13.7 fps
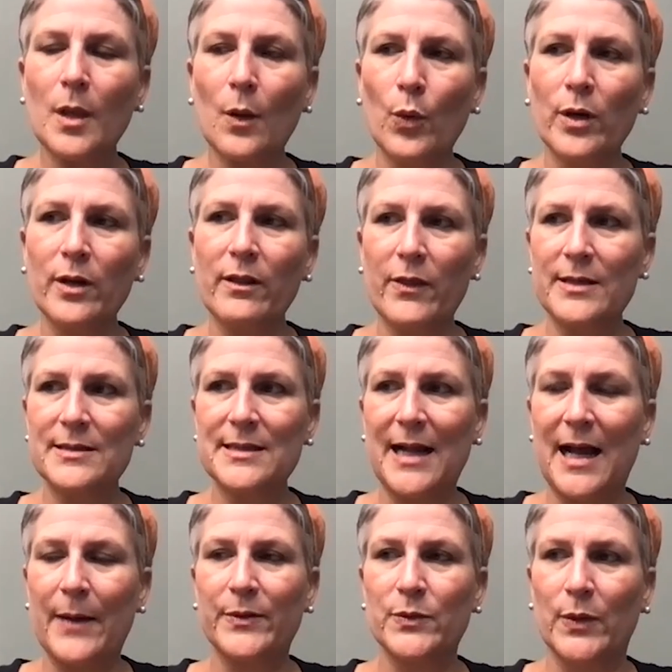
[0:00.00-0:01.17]
one of the things that
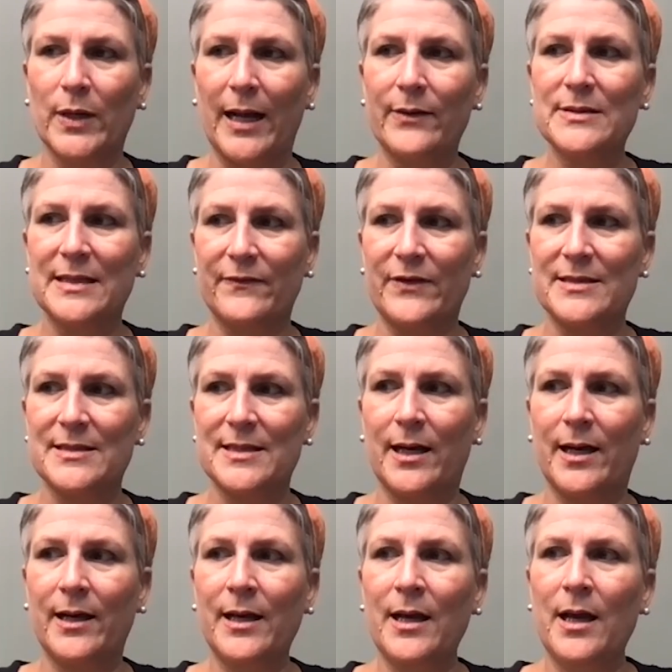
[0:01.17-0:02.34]
happened when I was at
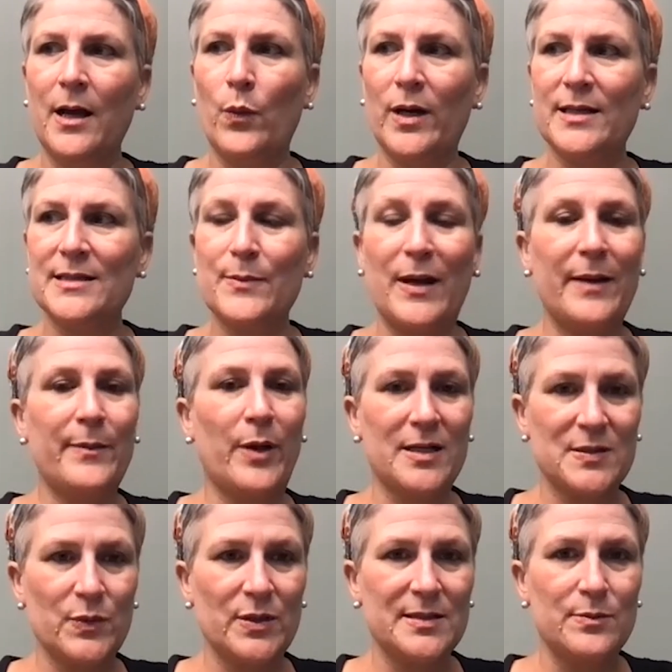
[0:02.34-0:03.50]
Visa was my boss
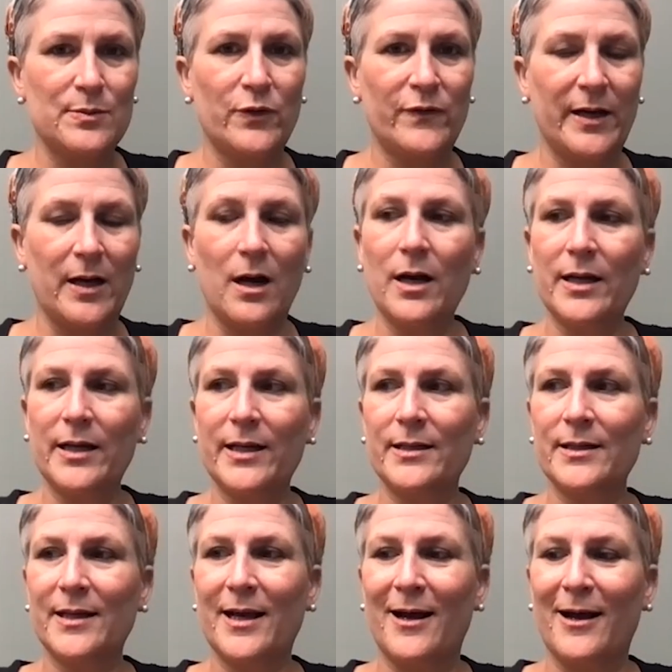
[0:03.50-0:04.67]
was moving on,
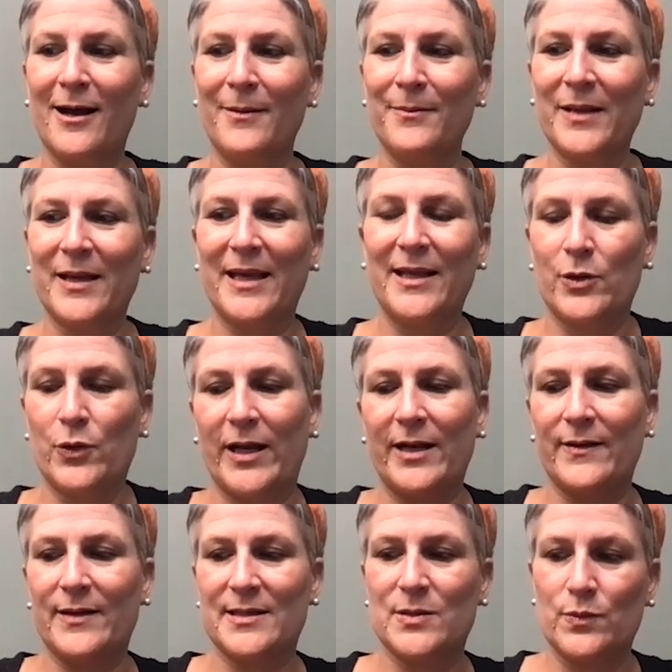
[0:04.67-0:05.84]
and he'd
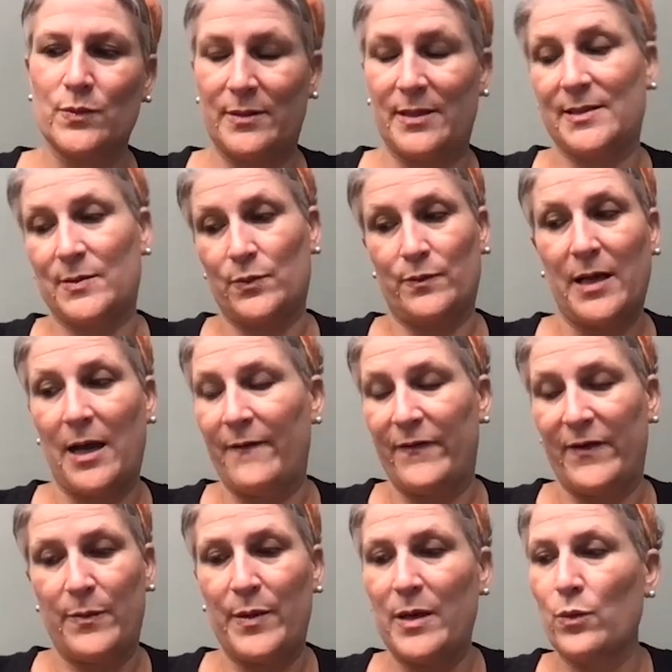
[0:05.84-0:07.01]
created this a
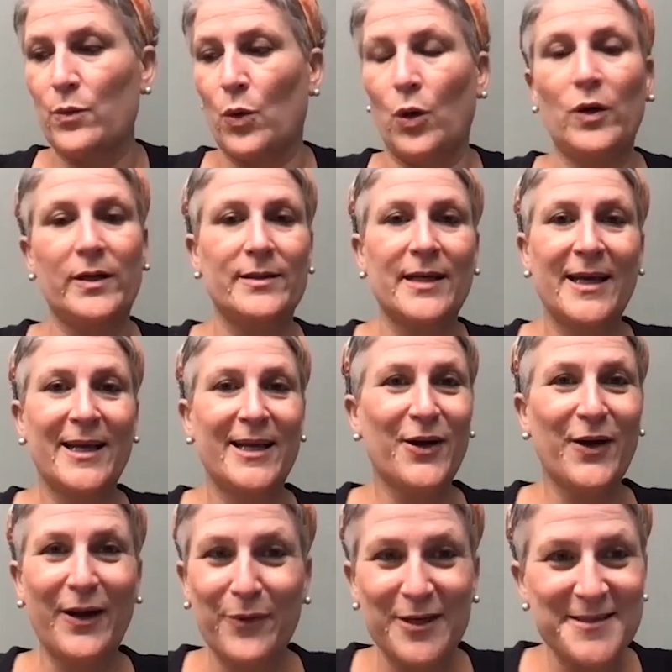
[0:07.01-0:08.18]
VP role. And here
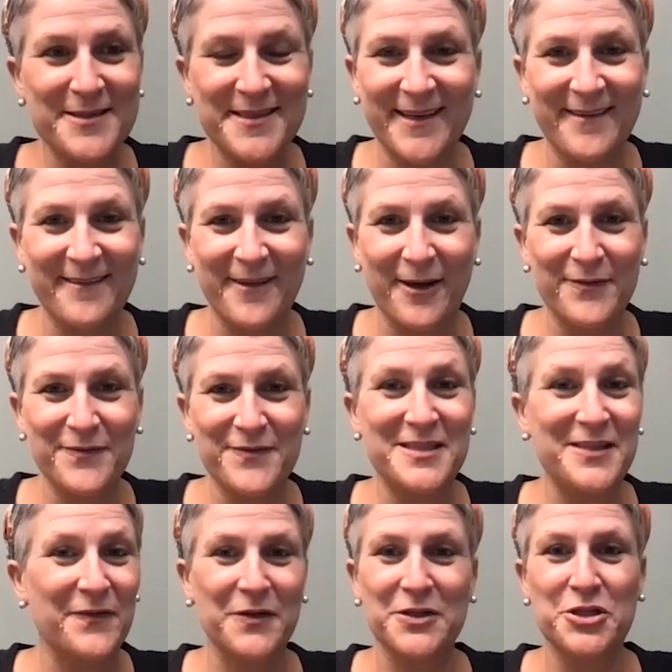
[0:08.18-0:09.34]
I was seeing a lot of
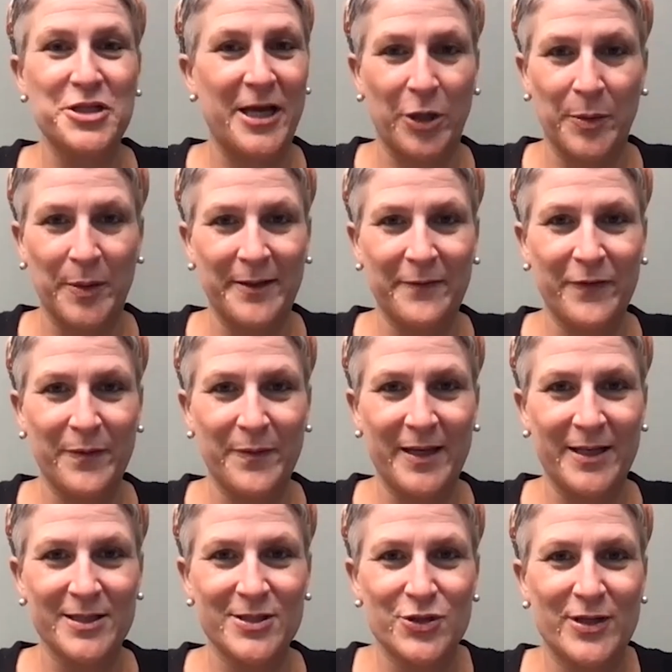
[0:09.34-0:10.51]
different gentlemen from the
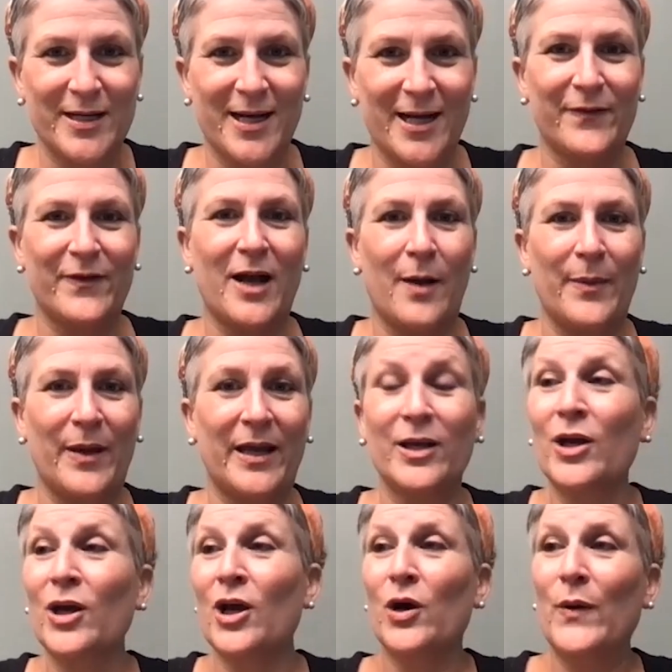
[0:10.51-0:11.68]
industry kind of come in,
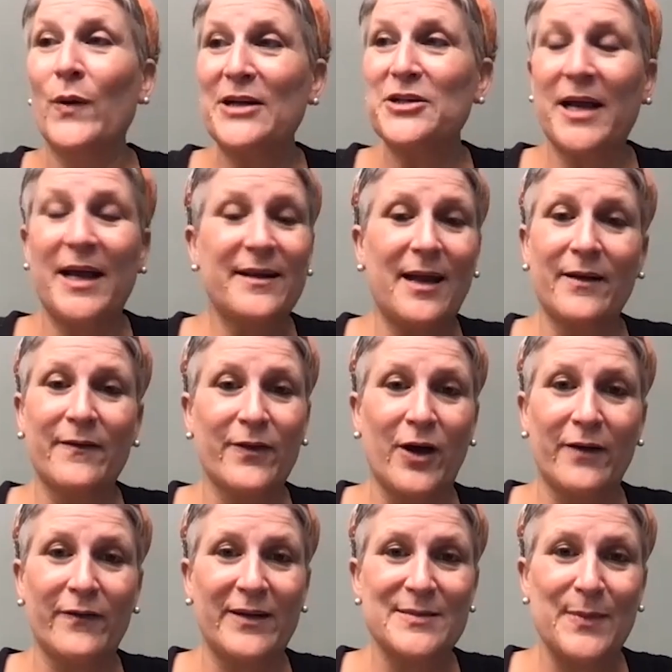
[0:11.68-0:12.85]
who actually I'd kind of
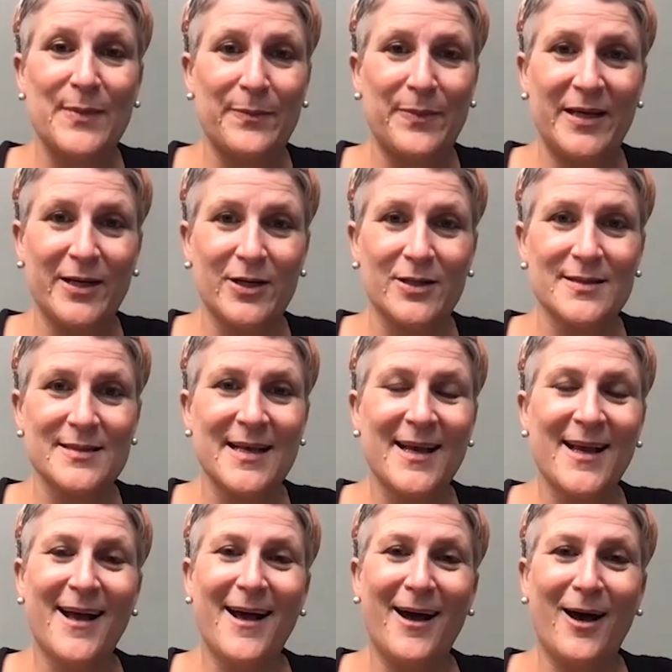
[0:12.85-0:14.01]
thought of as my peers,
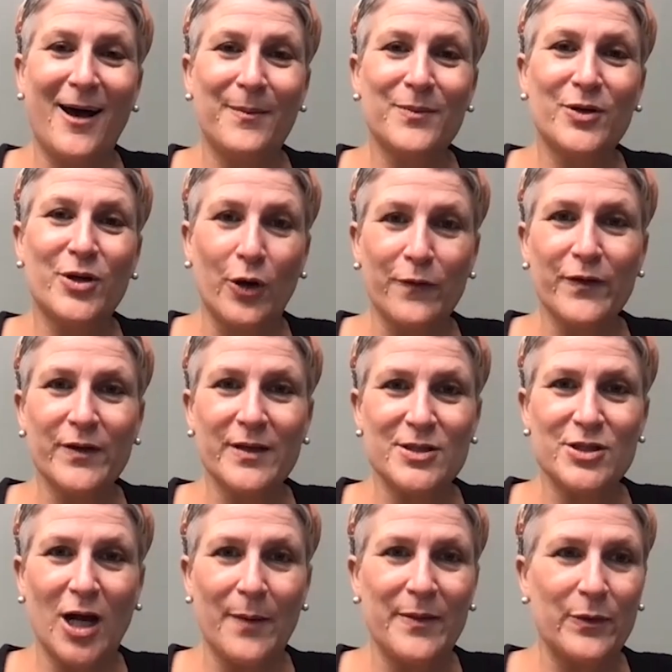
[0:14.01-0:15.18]
go for this
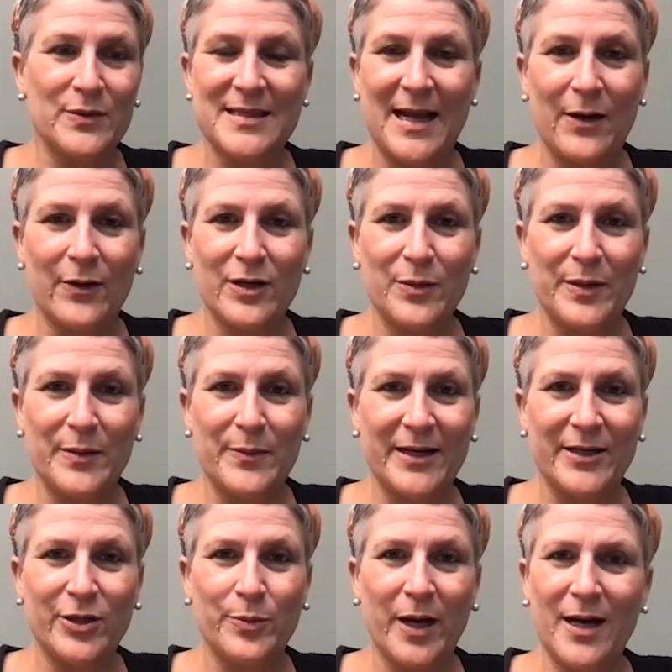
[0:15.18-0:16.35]
job that was now going to be my
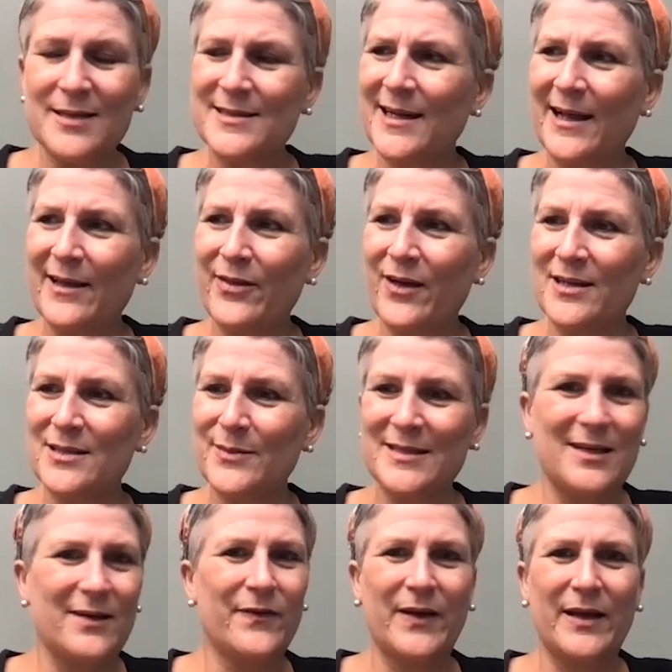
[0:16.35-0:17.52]
new boss. And I thought to
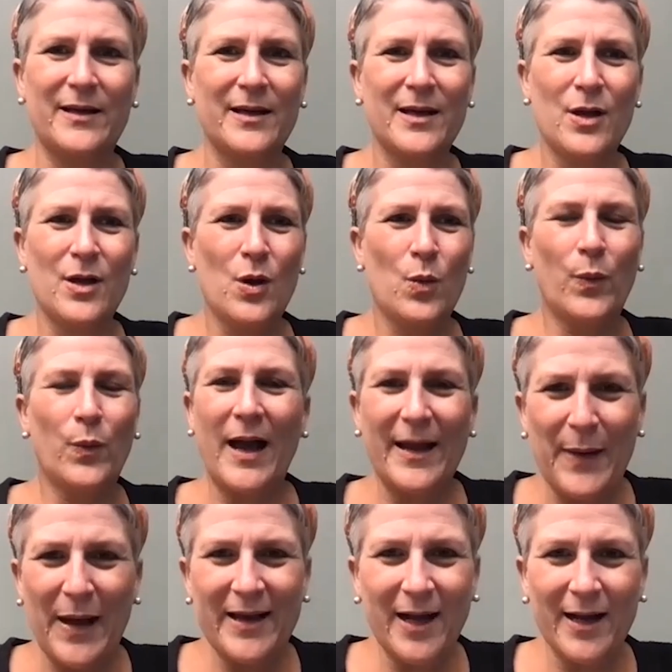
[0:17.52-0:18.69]
myself, like, well, why
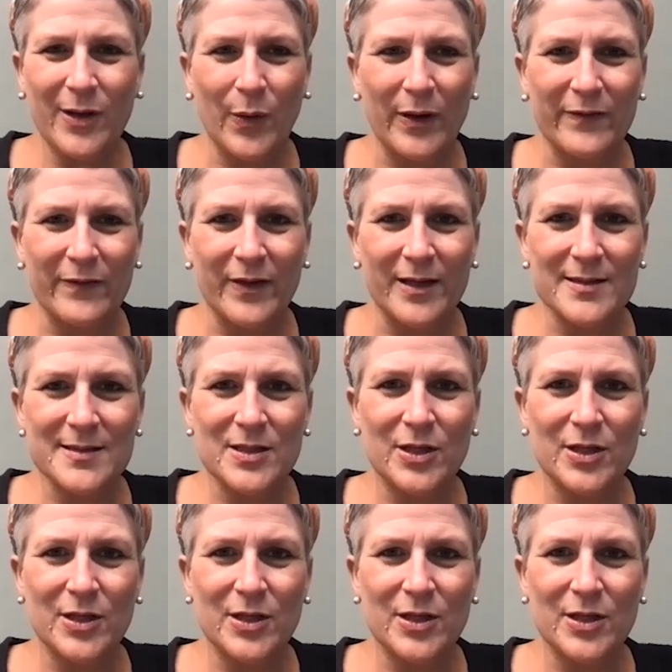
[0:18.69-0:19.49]
am I not going for this?